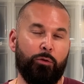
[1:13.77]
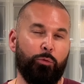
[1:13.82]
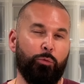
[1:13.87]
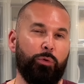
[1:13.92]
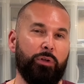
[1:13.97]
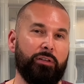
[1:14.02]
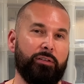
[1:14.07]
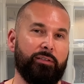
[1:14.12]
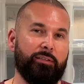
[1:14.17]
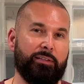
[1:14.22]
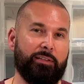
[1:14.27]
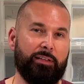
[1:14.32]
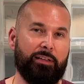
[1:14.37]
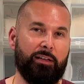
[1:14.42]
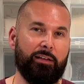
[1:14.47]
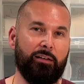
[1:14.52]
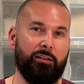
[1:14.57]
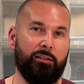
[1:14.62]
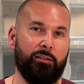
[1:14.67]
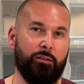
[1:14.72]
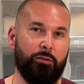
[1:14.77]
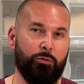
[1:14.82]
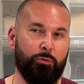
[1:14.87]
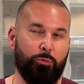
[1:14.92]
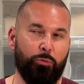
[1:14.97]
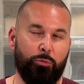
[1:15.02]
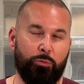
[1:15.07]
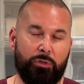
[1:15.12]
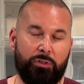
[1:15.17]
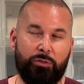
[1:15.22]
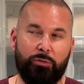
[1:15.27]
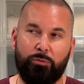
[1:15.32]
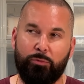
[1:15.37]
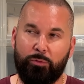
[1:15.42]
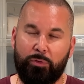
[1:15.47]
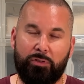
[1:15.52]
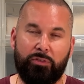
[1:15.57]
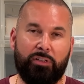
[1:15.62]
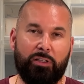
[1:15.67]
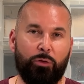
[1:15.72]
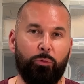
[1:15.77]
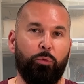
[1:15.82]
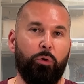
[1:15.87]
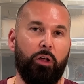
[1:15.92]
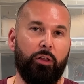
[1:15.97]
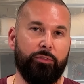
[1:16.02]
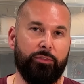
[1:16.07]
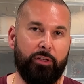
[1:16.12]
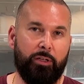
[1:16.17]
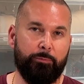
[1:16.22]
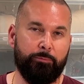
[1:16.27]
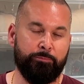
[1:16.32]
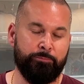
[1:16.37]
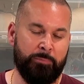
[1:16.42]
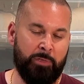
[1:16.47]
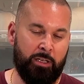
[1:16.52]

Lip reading: We still want them.